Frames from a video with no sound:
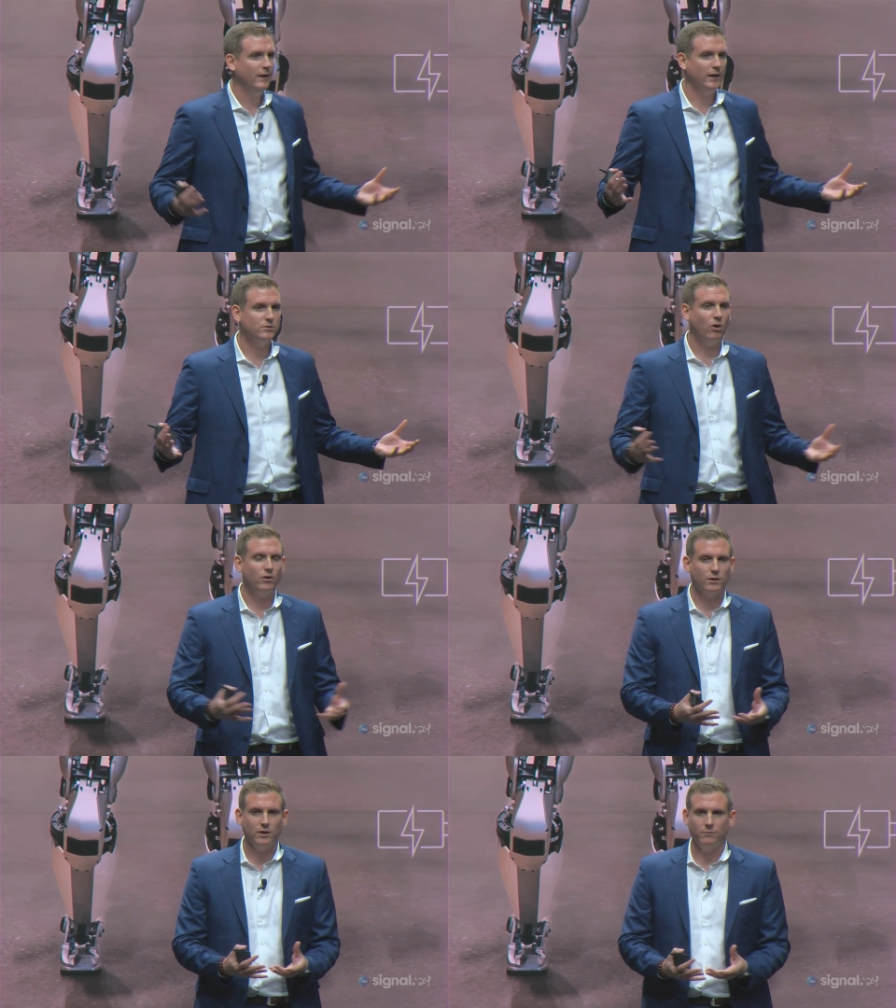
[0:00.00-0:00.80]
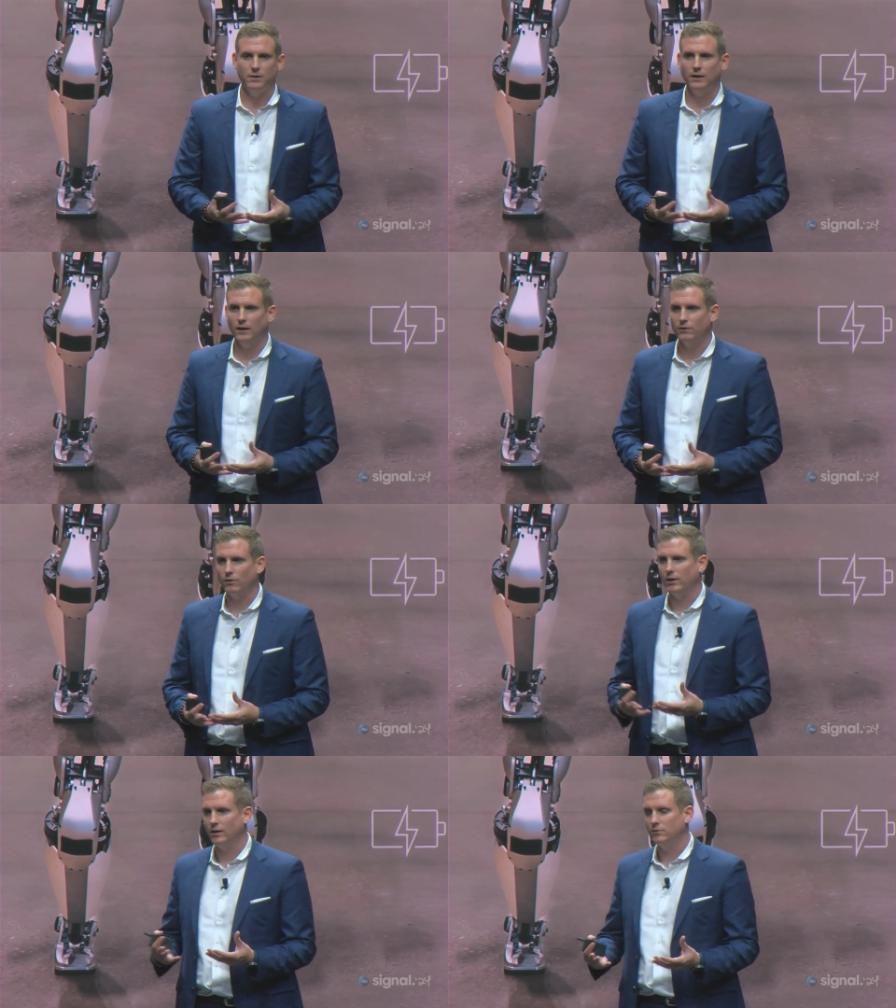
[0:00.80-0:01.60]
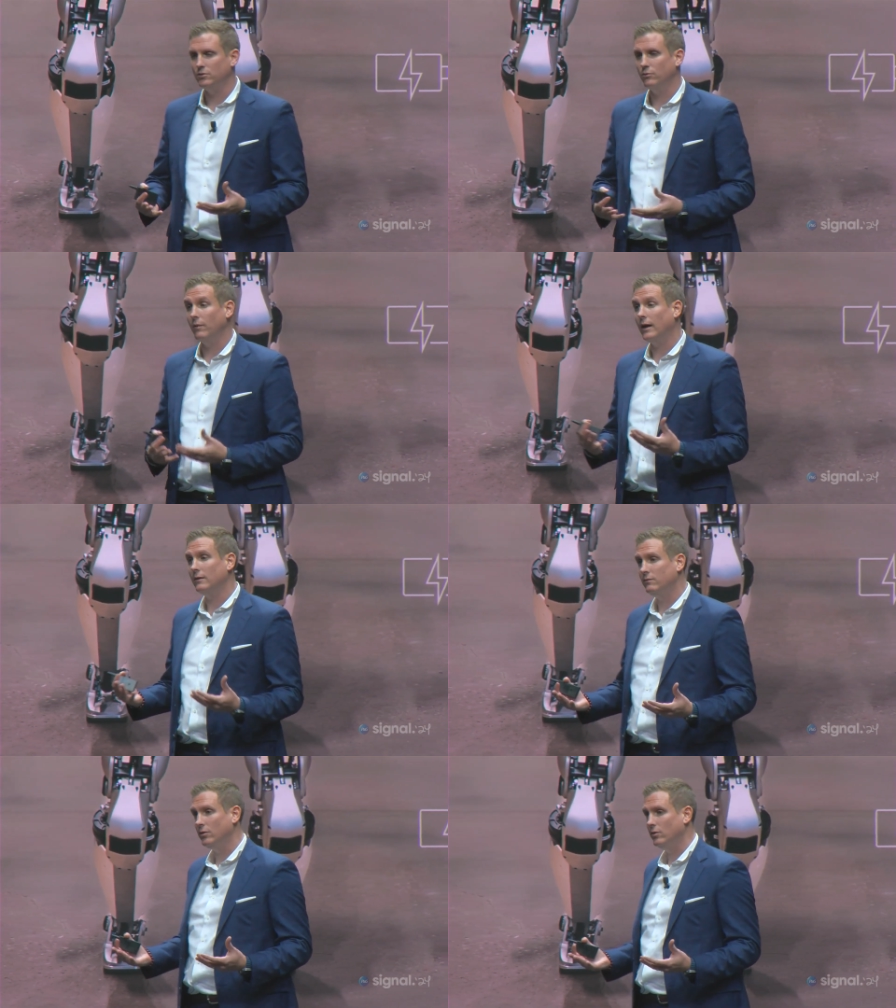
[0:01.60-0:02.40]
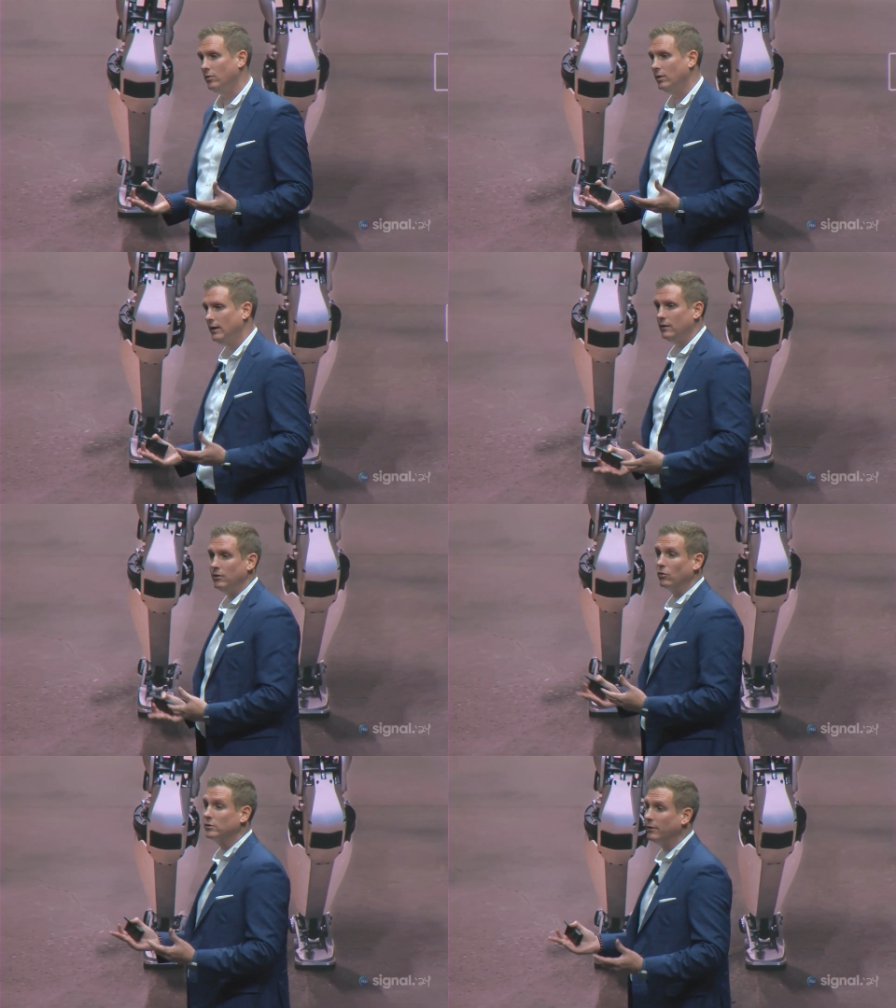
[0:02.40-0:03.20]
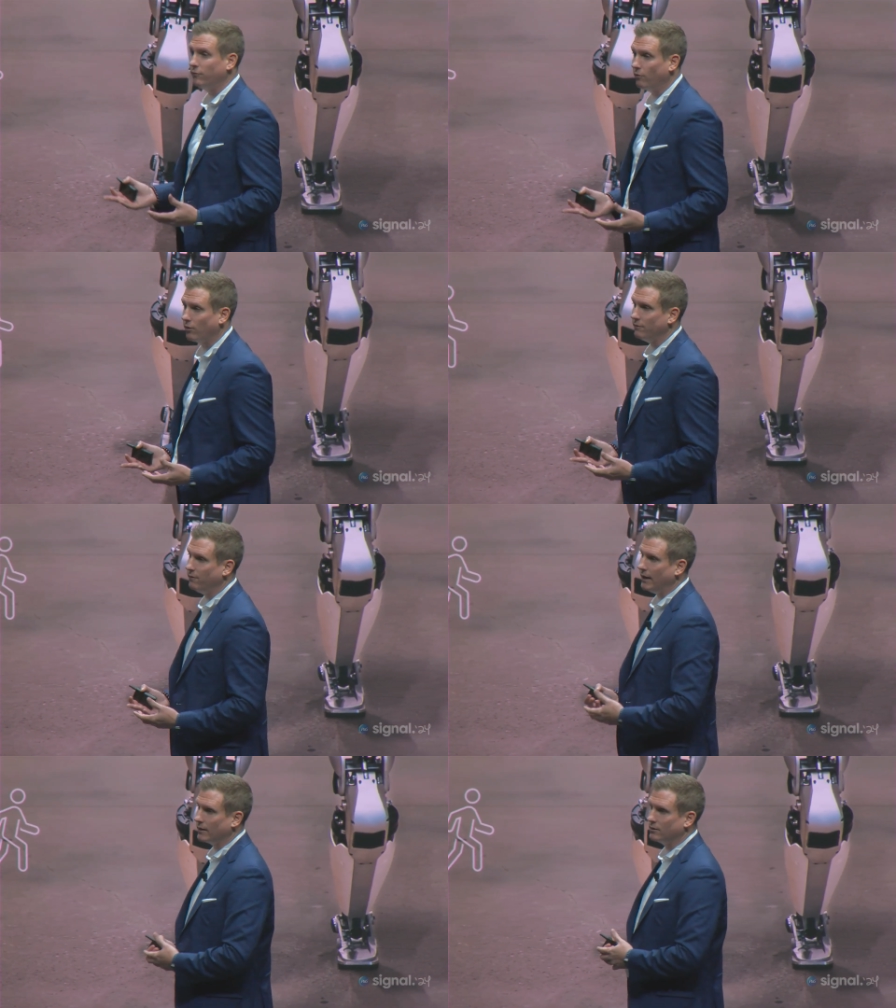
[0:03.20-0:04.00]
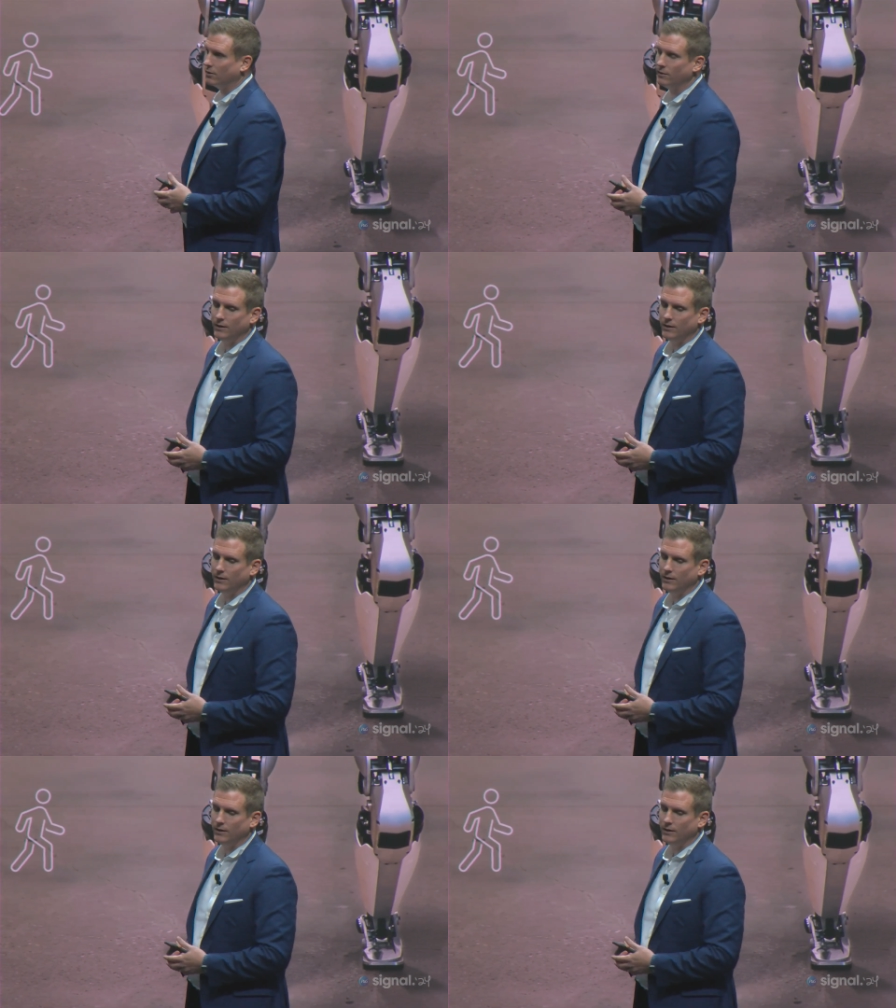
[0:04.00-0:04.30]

It's all going to come together into, my view, the ultimate form factor